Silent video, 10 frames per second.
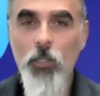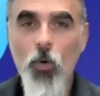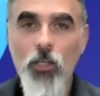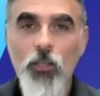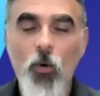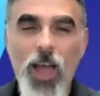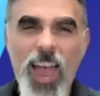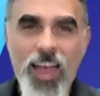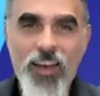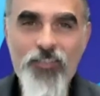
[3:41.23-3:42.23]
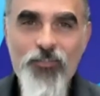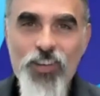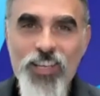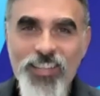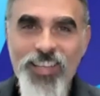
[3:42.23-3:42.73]
You want to know
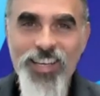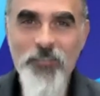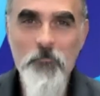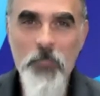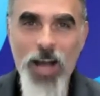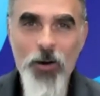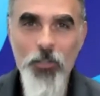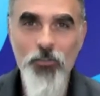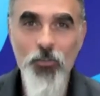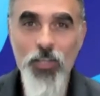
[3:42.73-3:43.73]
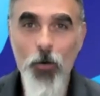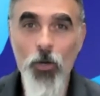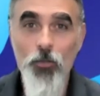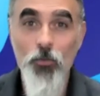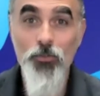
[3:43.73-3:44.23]
everything about it so that
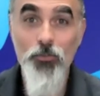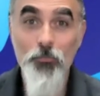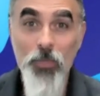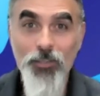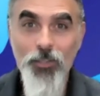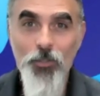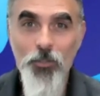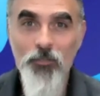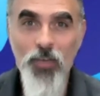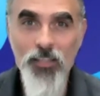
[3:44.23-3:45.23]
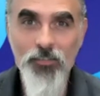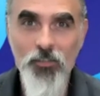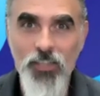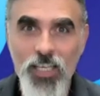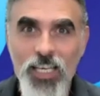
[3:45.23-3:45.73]
when you speak to your investors,